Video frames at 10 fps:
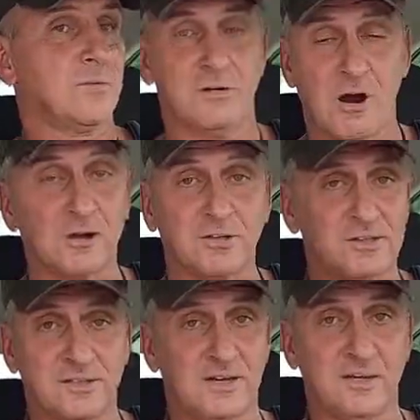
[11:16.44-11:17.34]
There
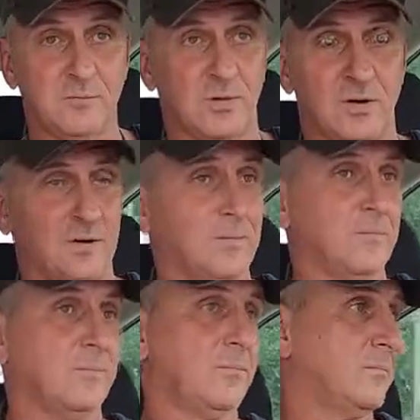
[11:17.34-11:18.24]
aren't anymore.
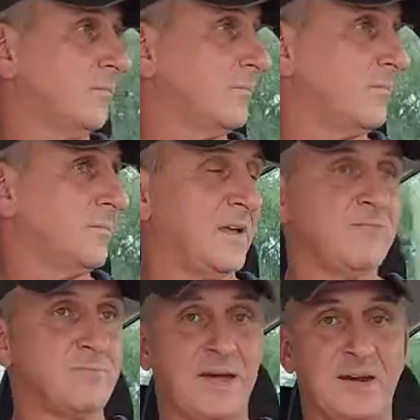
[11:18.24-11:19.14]

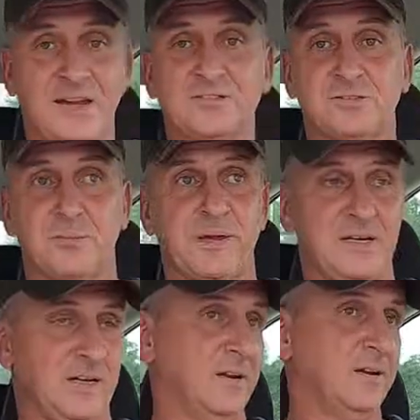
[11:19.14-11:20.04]
They've been
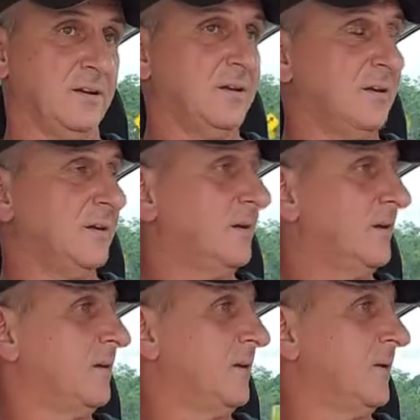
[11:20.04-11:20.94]
extirpated.
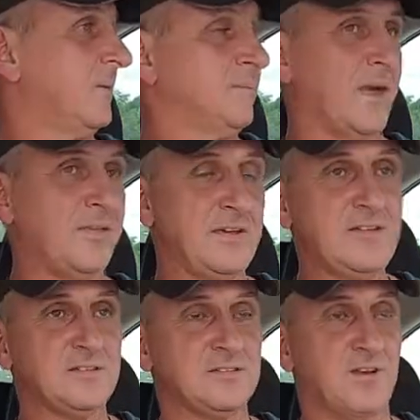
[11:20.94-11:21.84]
Now,
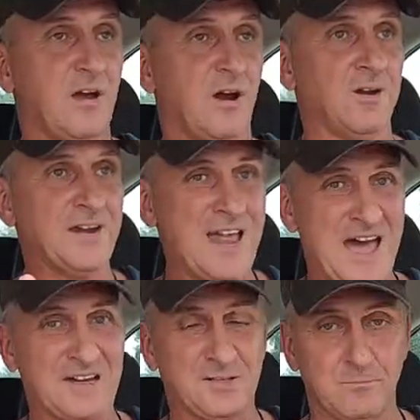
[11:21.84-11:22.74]
these are
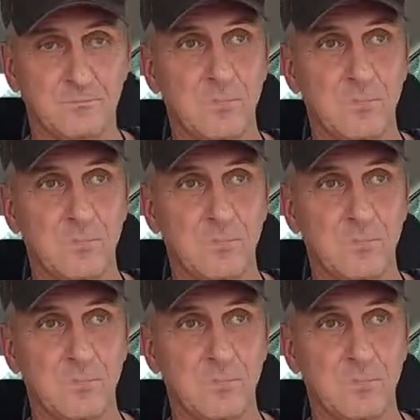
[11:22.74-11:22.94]
not